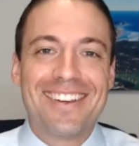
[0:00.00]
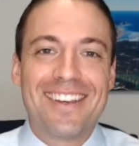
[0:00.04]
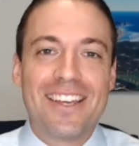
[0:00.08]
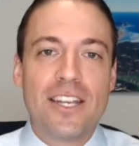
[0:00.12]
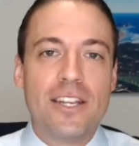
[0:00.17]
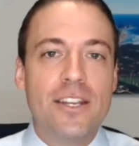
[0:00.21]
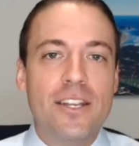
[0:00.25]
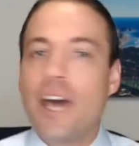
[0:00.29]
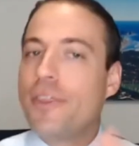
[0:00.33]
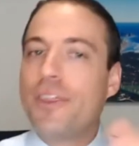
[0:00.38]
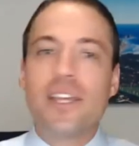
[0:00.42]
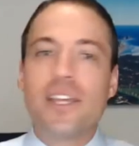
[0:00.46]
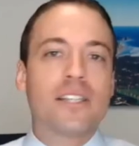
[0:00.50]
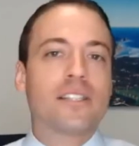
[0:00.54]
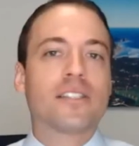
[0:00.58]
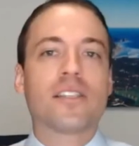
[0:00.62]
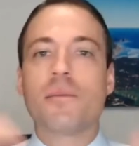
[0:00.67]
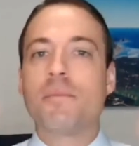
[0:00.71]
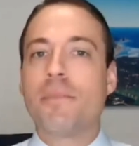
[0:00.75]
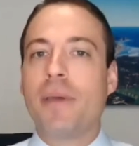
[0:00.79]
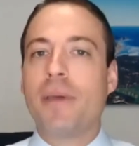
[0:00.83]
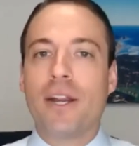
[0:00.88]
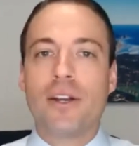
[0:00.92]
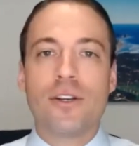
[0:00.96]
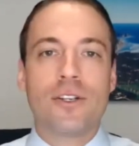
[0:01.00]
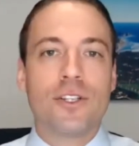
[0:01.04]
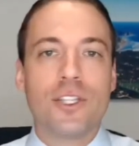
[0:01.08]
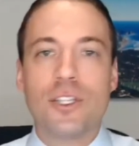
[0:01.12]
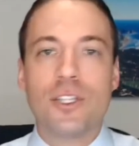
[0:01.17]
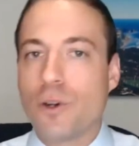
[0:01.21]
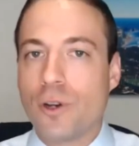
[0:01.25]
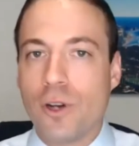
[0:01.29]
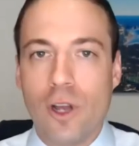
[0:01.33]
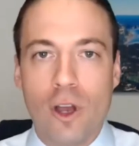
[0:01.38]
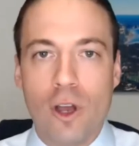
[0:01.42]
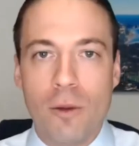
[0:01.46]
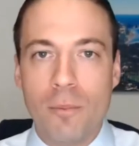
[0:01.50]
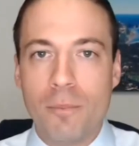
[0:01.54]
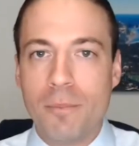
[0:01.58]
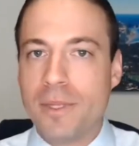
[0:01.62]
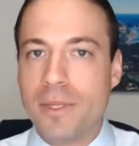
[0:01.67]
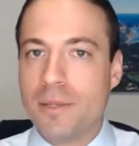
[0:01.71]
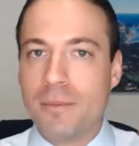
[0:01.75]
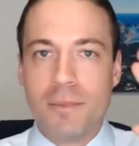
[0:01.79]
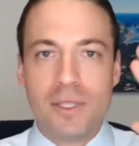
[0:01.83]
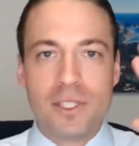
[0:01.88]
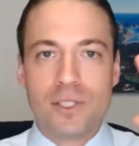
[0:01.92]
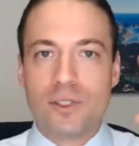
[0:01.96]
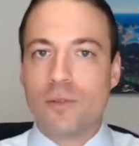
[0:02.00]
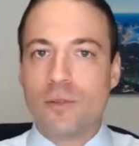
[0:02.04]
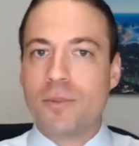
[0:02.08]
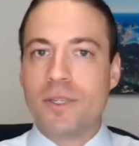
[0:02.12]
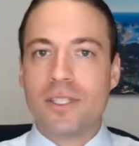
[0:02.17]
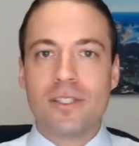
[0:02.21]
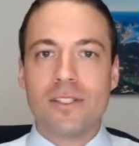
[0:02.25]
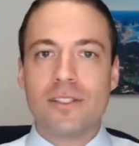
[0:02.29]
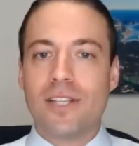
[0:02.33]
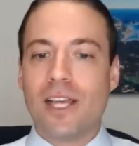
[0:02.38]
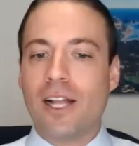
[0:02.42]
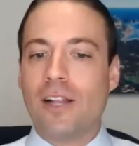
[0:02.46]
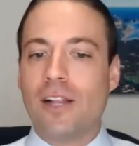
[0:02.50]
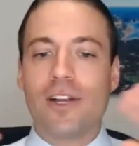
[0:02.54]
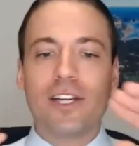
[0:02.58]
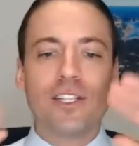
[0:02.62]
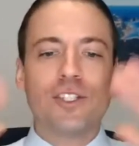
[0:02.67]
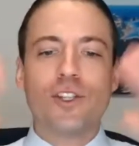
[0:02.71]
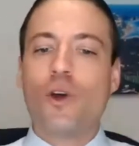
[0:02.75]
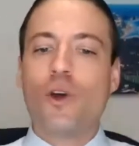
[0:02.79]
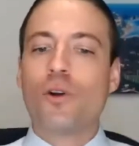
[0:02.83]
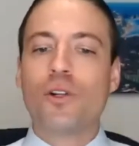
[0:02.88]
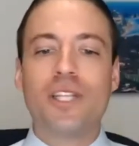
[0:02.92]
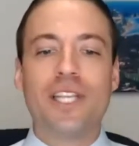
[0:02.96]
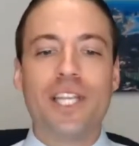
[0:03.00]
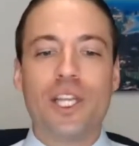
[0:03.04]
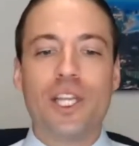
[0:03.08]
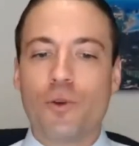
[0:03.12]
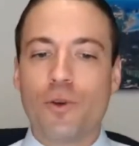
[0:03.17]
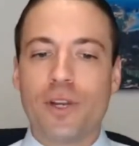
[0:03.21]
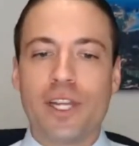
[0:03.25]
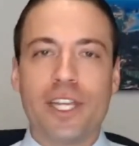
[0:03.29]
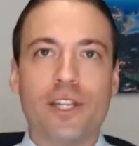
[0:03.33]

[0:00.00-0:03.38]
Nothing is compared to your home, Mr. and Mrs. Seller. I totally agree.